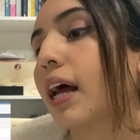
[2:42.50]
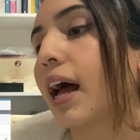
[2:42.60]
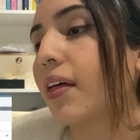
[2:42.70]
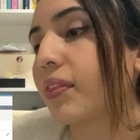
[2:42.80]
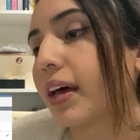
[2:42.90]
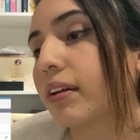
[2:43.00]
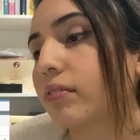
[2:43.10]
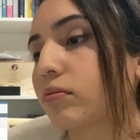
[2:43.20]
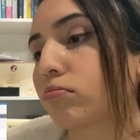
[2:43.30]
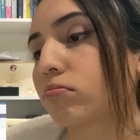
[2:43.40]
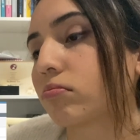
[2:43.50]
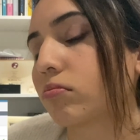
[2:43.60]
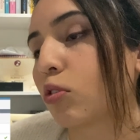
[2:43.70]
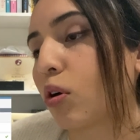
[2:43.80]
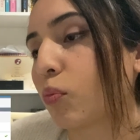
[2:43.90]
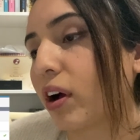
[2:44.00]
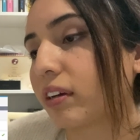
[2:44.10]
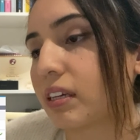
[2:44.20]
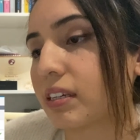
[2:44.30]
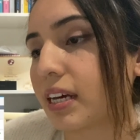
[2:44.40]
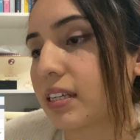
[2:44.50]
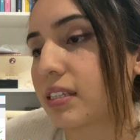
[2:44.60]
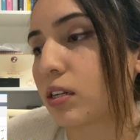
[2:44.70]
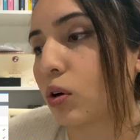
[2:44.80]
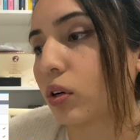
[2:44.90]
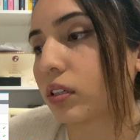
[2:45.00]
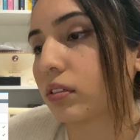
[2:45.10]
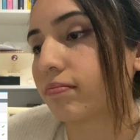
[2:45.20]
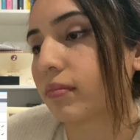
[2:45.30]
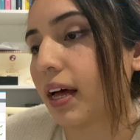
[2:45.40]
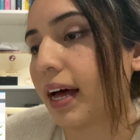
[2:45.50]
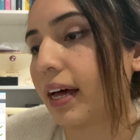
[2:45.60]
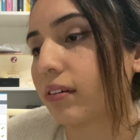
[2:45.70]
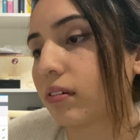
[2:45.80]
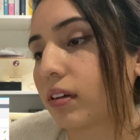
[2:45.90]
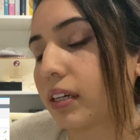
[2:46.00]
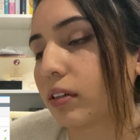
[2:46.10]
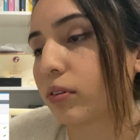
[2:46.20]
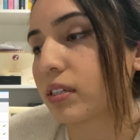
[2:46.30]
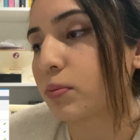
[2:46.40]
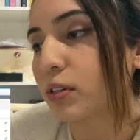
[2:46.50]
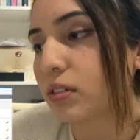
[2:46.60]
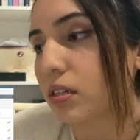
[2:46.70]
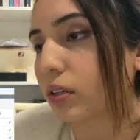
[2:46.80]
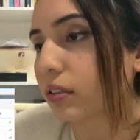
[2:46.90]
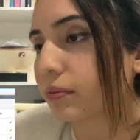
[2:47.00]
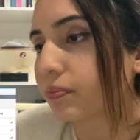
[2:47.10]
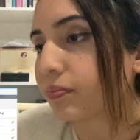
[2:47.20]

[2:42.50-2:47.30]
And then non-working days log and clinical experience log.